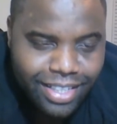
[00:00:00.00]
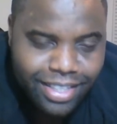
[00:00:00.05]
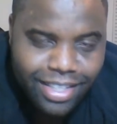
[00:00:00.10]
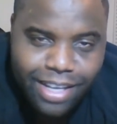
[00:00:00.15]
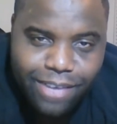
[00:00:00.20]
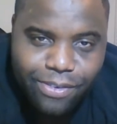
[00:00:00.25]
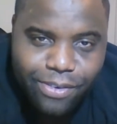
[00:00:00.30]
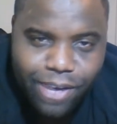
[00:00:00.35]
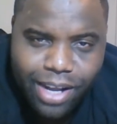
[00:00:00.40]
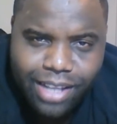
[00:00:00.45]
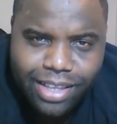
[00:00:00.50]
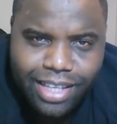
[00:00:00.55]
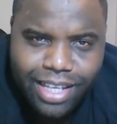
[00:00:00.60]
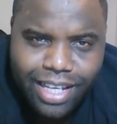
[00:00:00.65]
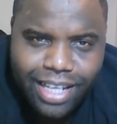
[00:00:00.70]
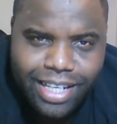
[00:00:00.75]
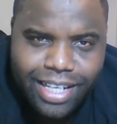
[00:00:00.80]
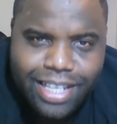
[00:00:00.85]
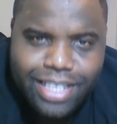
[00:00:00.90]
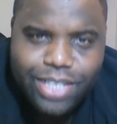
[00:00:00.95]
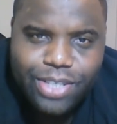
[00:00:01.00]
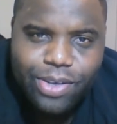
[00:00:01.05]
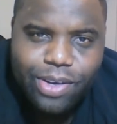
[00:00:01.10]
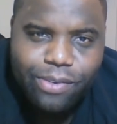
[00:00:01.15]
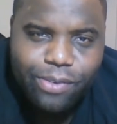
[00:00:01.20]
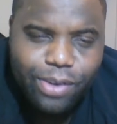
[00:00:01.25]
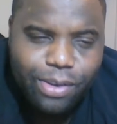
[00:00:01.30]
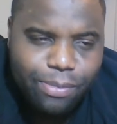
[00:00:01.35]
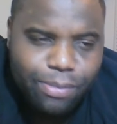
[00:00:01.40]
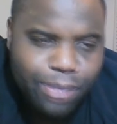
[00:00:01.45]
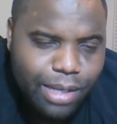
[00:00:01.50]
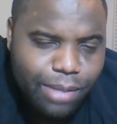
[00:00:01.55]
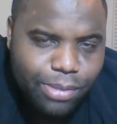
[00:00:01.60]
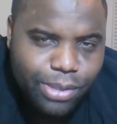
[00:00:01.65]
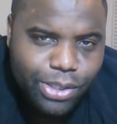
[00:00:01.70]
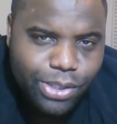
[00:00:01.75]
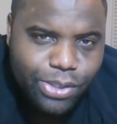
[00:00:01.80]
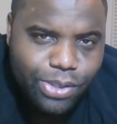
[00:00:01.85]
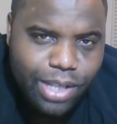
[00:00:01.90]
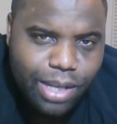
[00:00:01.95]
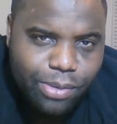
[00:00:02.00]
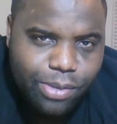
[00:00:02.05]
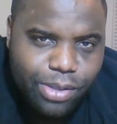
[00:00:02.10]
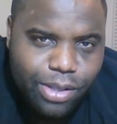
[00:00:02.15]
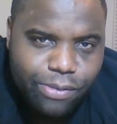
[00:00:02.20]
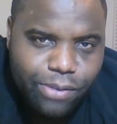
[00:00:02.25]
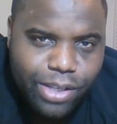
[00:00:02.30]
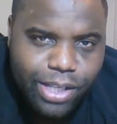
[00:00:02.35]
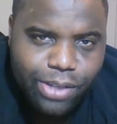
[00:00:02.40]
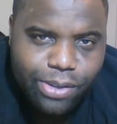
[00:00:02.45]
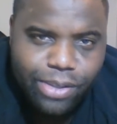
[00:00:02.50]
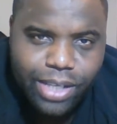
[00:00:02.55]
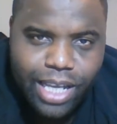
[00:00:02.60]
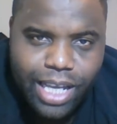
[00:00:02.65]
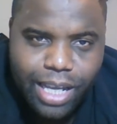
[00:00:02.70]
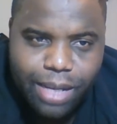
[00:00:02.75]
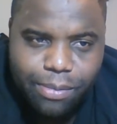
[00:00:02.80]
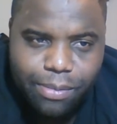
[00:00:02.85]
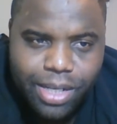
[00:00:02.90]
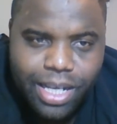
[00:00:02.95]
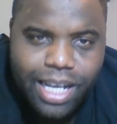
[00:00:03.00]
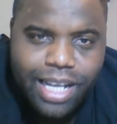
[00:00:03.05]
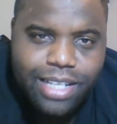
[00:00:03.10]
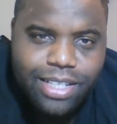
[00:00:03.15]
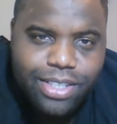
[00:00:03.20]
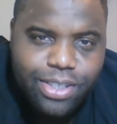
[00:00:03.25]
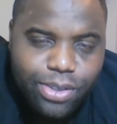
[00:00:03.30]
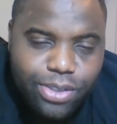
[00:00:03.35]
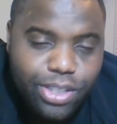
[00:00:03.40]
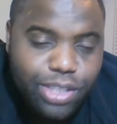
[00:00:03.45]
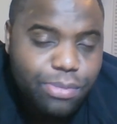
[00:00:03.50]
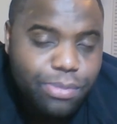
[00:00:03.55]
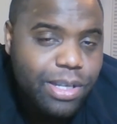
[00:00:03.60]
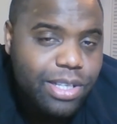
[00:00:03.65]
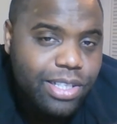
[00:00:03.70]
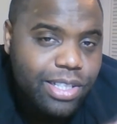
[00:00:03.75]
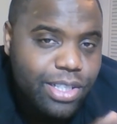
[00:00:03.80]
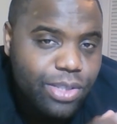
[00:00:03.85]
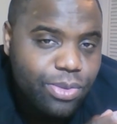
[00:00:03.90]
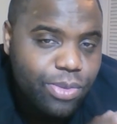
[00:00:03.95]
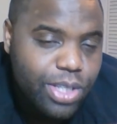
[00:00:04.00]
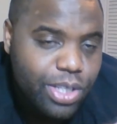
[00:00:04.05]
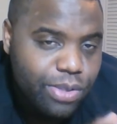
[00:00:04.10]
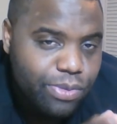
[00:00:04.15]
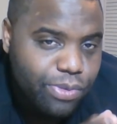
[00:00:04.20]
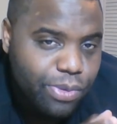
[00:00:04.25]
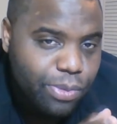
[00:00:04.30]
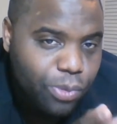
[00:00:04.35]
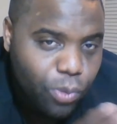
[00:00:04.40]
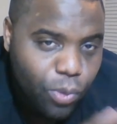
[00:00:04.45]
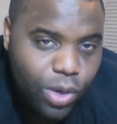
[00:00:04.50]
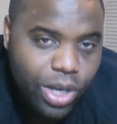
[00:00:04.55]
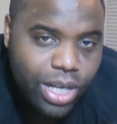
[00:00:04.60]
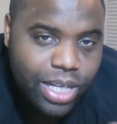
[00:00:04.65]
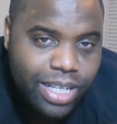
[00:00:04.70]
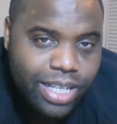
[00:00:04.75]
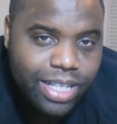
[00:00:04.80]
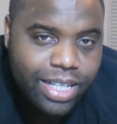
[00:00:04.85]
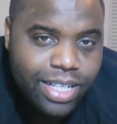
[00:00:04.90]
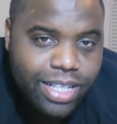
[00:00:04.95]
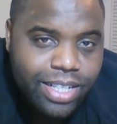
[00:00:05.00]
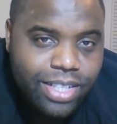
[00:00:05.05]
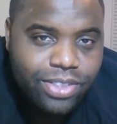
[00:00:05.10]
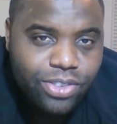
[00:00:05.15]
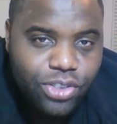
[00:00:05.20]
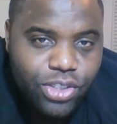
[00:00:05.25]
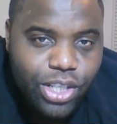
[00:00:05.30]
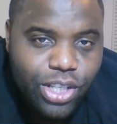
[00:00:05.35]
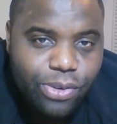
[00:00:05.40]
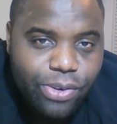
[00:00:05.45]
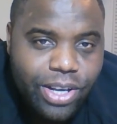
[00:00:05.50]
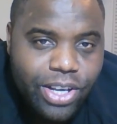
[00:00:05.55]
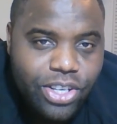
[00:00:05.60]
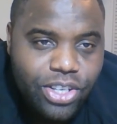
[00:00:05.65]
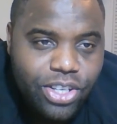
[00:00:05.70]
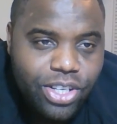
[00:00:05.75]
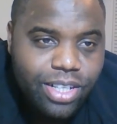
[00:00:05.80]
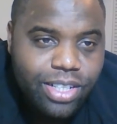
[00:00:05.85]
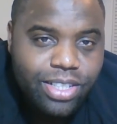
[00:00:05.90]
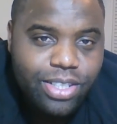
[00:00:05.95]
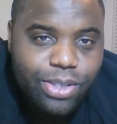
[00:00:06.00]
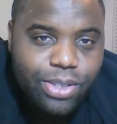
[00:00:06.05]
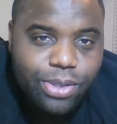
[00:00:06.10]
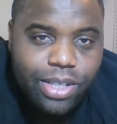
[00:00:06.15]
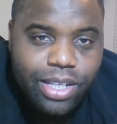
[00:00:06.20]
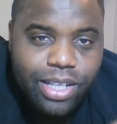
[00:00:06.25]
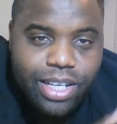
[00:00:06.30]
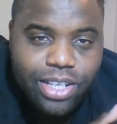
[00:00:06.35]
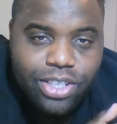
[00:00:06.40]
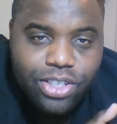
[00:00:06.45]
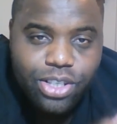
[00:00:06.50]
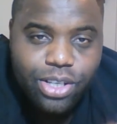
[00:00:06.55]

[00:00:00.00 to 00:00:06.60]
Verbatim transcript: Never, I think, in history have we been able to do that with our video game consoles, especially switching from one generation to the next